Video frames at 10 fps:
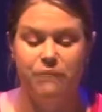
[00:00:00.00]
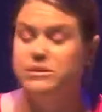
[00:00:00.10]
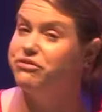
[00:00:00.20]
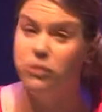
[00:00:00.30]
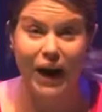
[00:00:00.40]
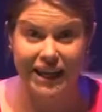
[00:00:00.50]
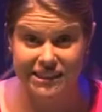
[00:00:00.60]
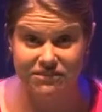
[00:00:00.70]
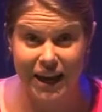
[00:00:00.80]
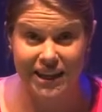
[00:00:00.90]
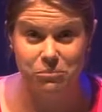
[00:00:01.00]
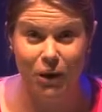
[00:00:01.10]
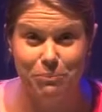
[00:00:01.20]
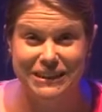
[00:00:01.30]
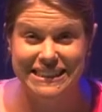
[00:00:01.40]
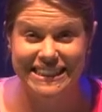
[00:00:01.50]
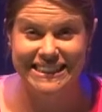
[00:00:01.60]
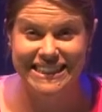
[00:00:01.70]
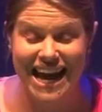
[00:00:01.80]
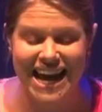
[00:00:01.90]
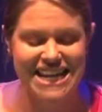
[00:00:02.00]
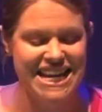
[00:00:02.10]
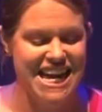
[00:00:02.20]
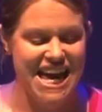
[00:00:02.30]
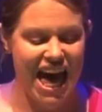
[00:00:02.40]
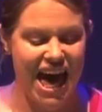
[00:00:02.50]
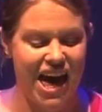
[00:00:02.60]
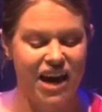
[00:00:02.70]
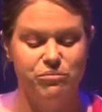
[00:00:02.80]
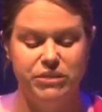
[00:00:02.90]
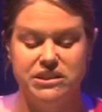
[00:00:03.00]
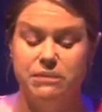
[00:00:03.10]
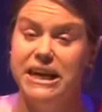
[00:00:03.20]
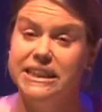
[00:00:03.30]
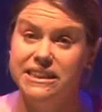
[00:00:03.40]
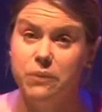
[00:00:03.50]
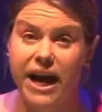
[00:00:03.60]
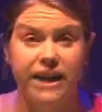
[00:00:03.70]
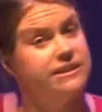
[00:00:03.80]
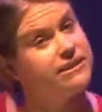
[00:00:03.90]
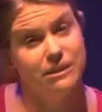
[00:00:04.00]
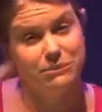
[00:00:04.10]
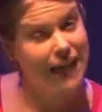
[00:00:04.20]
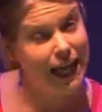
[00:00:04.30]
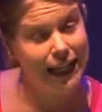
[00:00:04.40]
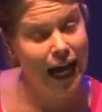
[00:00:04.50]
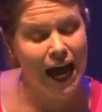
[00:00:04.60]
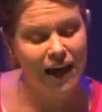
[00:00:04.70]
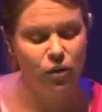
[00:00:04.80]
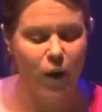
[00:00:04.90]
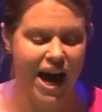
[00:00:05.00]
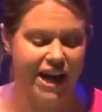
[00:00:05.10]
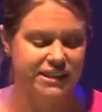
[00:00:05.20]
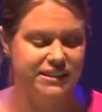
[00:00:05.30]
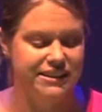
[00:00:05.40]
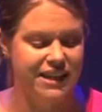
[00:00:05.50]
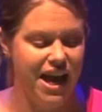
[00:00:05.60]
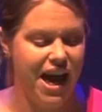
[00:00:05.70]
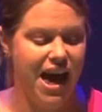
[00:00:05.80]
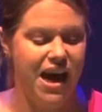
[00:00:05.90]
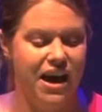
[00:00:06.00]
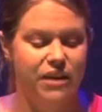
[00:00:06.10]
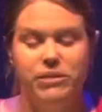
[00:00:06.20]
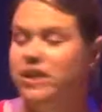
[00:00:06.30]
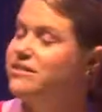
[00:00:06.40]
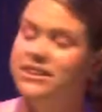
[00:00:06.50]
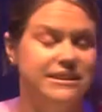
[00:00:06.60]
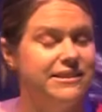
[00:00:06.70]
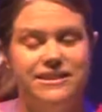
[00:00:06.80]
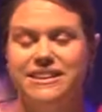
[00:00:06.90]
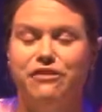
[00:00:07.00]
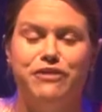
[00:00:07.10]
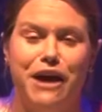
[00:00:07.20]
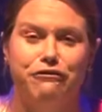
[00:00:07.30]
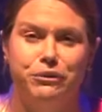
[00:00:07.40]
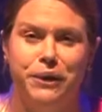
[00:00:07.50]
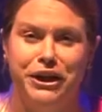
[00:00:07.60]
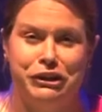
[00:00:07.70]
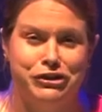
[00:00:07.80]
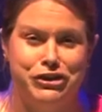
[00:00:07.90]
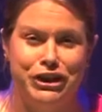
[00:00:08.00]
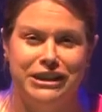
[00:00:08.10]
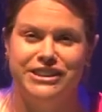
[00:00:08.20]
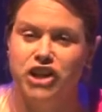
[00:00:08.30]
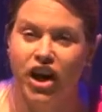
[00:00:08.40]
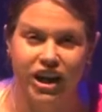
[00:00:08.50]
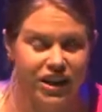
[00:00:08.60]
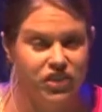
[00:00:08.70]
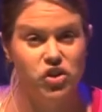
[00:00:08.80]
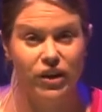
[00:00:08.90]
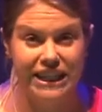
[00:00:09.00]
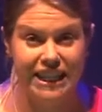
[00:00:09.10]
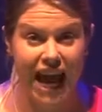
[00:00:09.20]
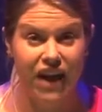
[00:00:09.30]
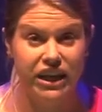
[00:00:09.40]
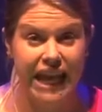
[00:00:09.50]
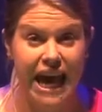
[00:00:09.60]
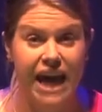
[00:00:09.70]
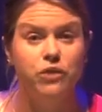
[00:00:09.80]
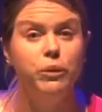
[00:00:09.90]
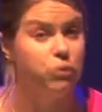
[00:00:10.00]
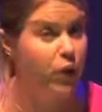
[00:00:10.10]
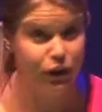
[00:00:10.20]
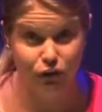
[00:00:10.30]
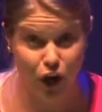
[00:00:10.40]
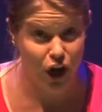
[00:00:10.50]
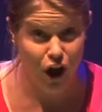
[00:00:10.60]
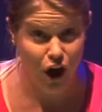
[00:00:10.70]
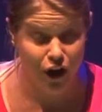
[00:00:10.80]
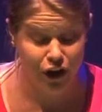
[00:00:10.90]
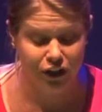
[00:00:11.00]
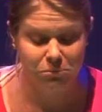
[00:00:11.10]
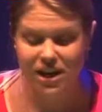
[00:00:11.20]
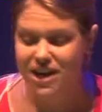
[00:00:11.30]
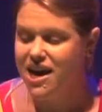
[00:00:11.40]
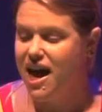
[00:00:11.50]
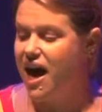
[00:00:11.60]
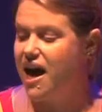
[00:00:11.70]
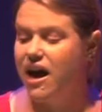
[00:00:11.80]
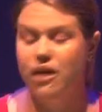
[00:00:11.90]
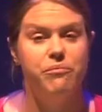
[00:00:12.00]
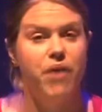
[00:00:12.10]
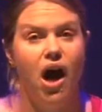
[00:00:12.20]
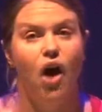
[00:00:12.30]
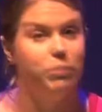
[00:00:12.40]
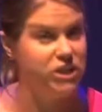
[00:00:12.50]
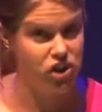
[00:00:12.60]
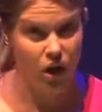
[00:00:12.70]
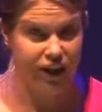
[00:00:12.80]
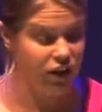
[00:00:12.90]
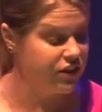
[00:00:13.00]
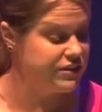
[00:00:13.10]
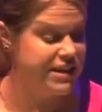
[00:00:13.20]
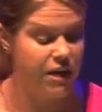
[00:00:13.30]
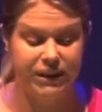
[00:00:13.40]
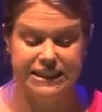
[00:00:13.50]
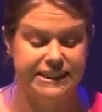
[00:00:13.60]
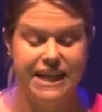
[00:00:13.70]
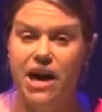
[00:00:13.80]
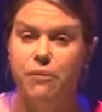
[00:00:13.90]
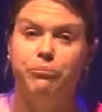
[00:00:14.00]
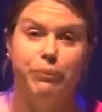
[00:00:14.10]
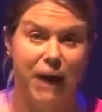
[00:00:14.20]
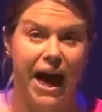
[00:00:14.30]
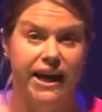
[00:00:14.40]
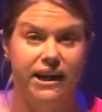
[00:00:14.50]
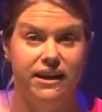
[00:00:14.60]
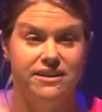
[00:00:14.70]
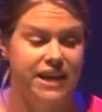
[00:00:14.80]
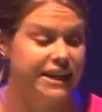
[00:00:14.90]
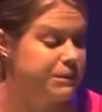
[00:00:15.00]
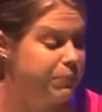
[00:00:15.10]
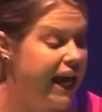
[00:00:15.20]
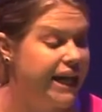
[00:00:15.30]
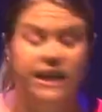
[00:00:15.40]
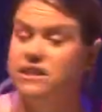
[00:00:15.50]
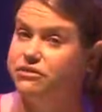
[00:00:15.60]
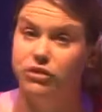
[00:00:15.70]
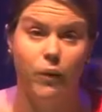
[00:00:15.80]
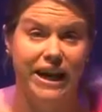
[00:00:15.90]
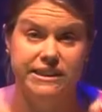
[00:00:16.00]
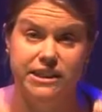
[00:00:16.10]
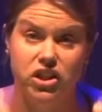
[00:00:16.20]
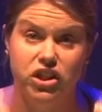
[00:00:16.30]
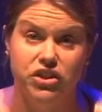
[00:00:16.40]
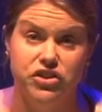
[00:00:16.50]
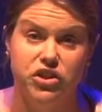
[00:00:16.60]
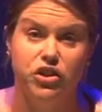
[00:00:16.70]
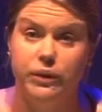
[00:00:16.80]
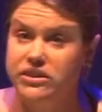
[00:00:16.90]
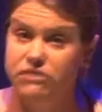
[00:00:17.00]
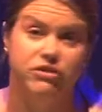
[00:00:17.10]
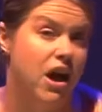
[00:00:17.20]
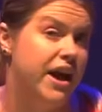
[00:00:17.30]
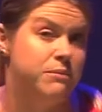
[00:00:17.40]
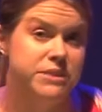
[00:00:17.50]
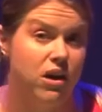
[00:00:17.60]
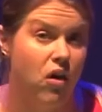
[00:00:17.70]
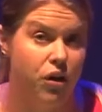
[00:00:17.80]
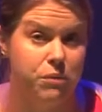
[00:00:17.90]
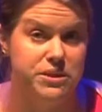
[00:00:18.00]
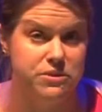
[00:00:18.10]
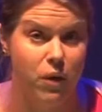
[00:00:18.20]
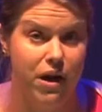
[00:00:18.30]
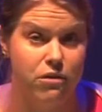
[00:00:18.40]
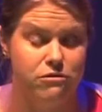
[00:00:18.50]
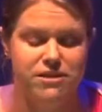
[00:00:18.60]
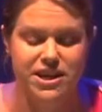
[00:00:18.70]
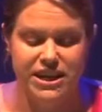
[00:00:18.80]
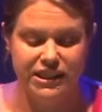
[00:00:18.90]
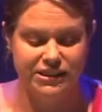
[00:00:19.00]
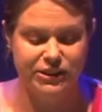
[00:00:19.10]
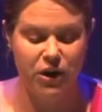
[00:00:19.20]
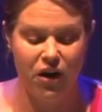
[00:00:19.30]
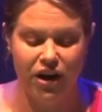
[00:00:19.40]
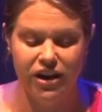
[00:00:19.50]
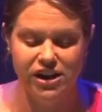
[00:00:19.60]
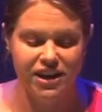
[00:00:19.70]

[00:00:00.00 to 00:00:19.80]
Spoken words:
different ways of making poppies here today. Some easy ones, some slightly harder ones, just stuff that everyone can do. So join in how you can with what you've at home. I'll be showing you step by step and explaining different ways that you can do it with different items at home as well. So